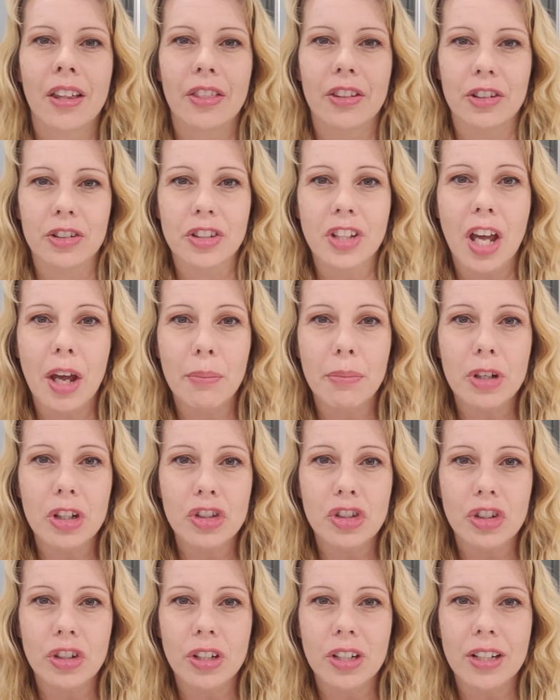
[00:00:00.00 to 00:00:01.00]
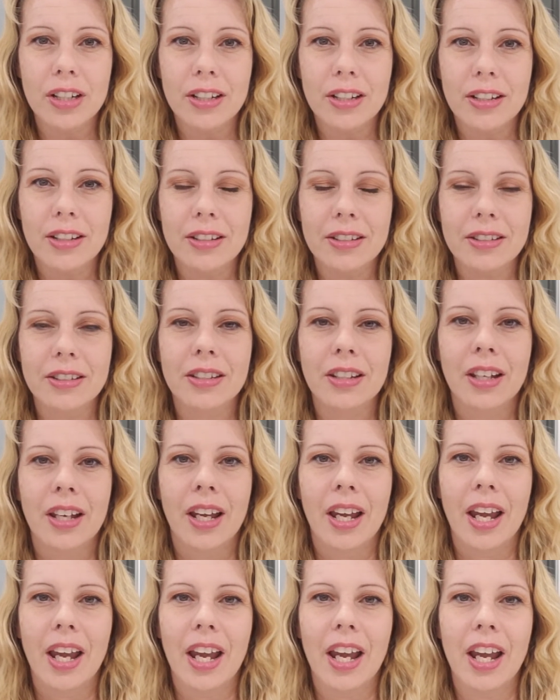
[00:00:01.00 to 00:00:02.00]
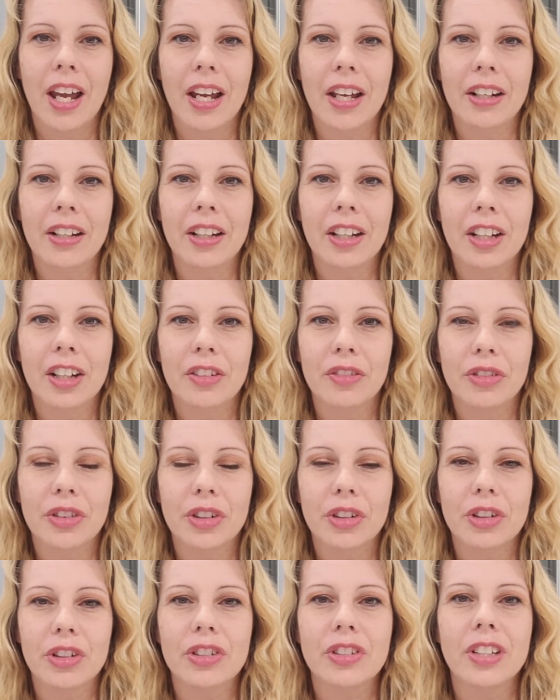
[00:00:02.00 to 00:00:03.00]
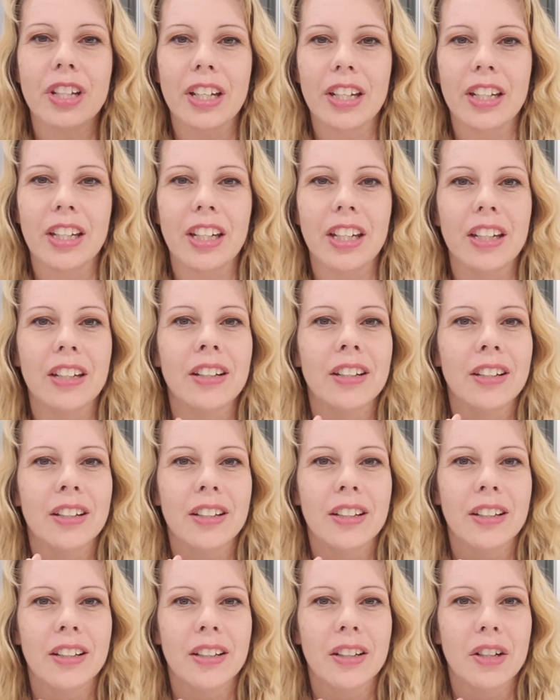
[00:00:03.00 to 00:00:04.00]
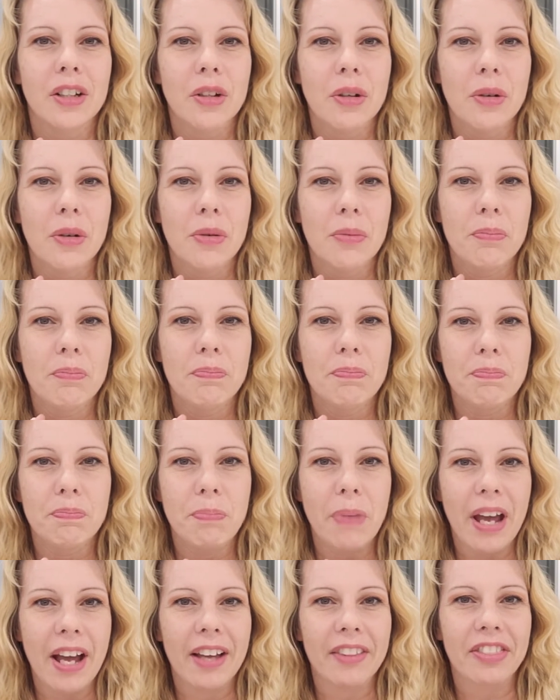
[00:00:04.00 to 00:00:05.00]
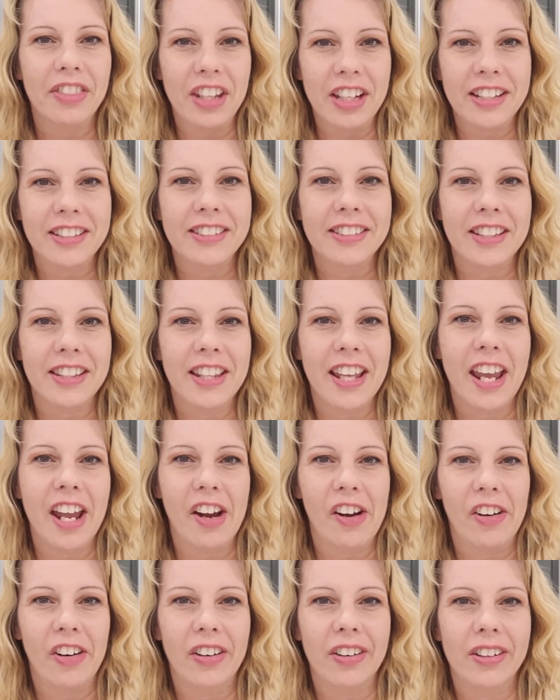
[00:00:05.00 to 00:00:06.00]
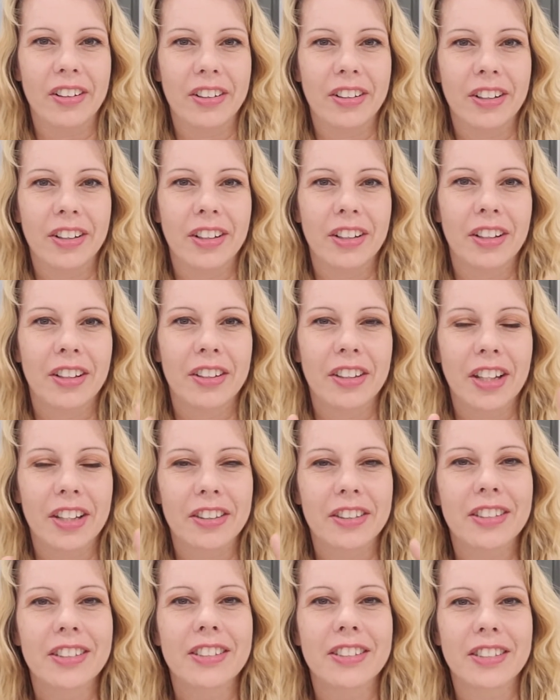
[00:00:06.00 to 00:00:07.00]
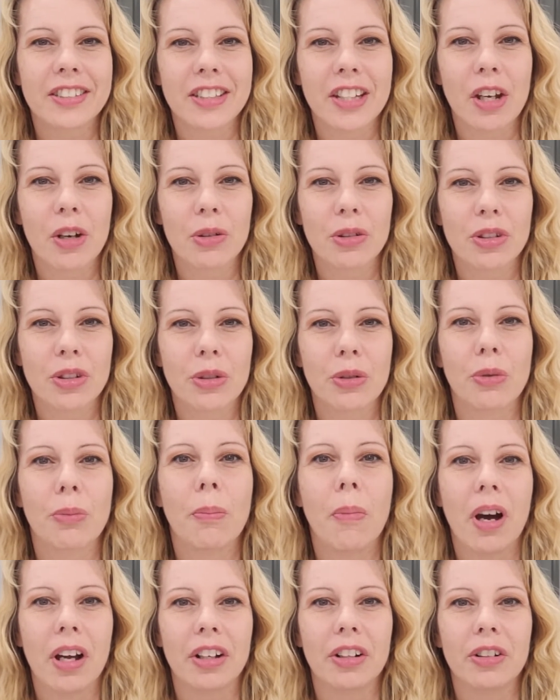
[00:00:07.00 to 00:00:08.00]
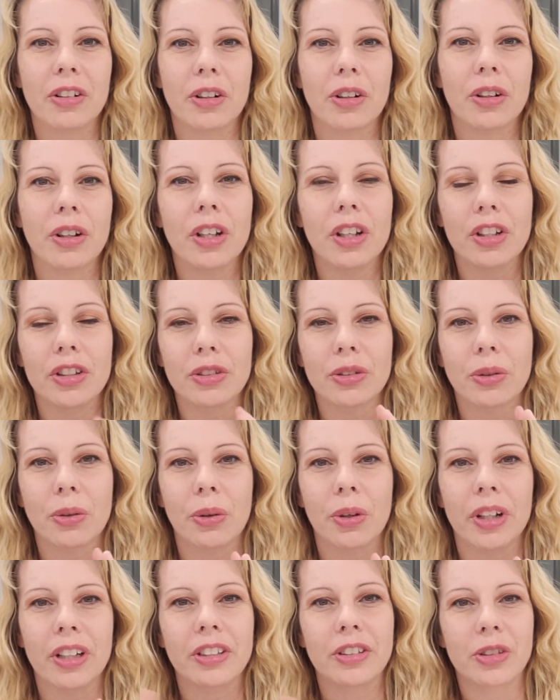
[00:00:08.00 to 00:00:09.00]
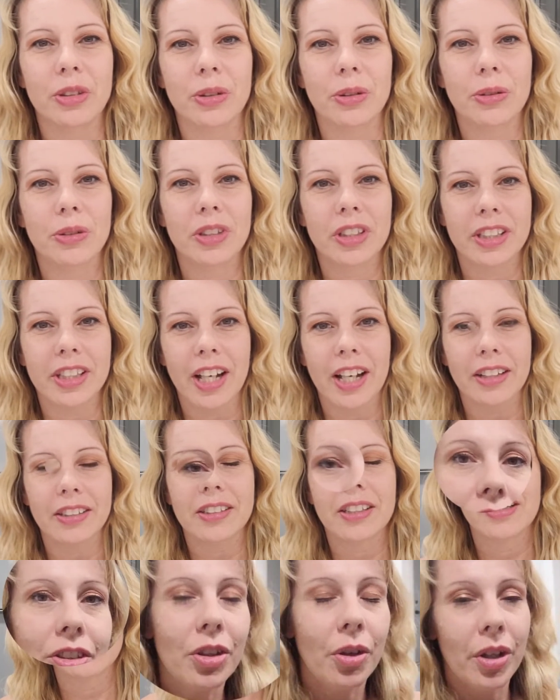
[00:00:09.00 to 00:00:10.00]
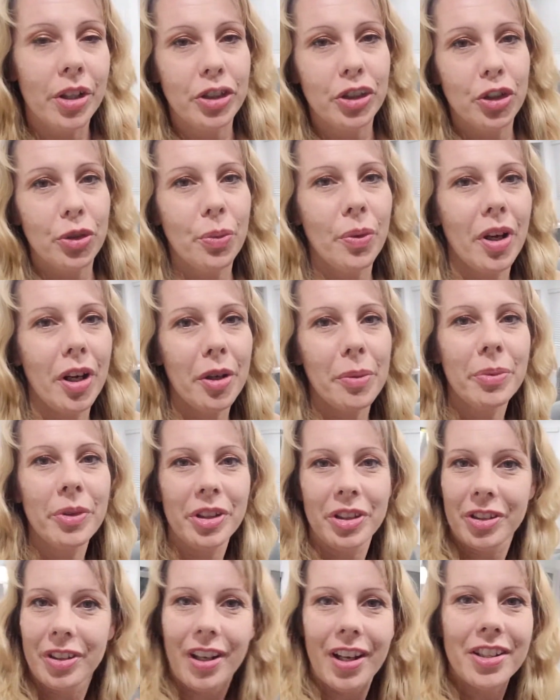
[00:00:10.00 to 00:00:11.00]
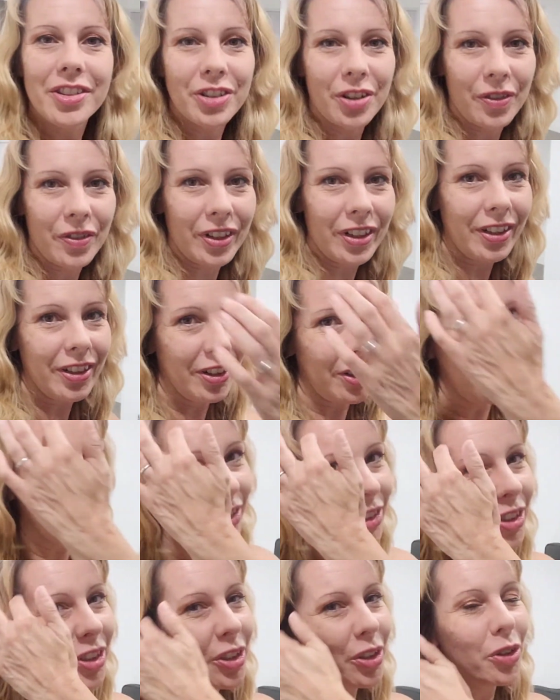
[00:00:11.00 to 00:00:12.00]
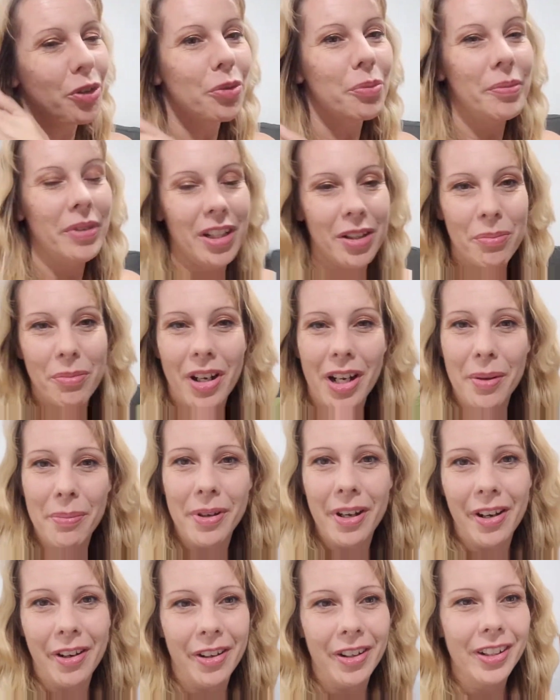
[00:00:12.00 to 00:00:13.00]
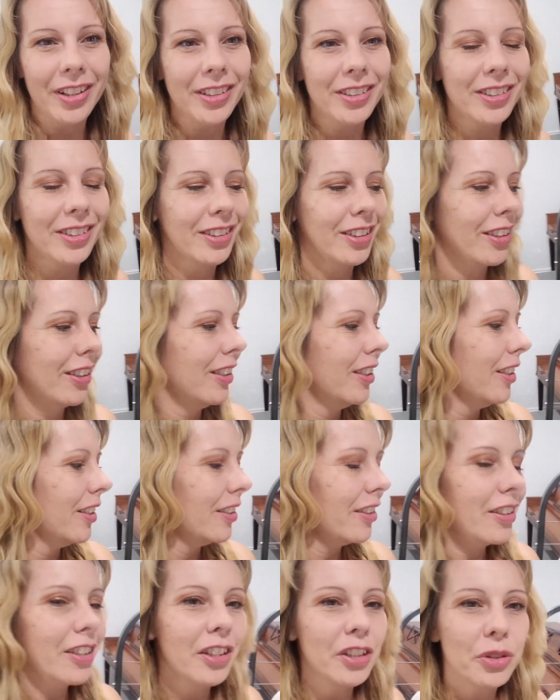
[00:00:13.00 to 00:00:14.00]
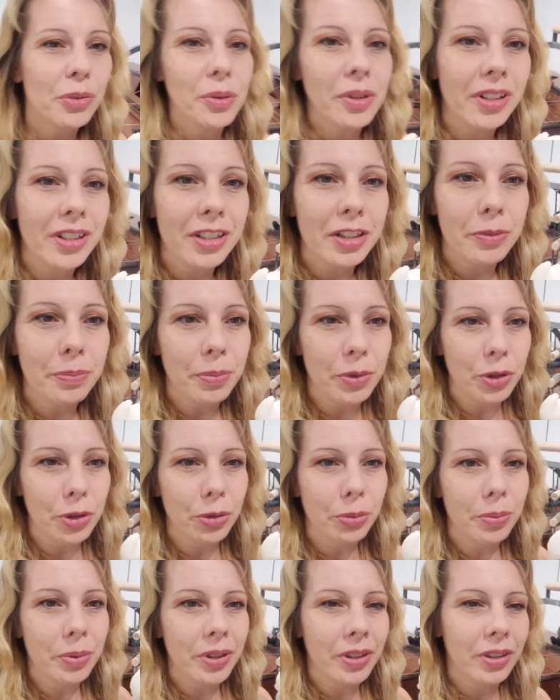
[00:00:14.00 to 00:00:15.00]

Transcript: their temperature is, and if there's any bad things in the air that this CO2 monitor is going to detect. So I do want to bring you guys over here to meet my parrots. This one is Boop.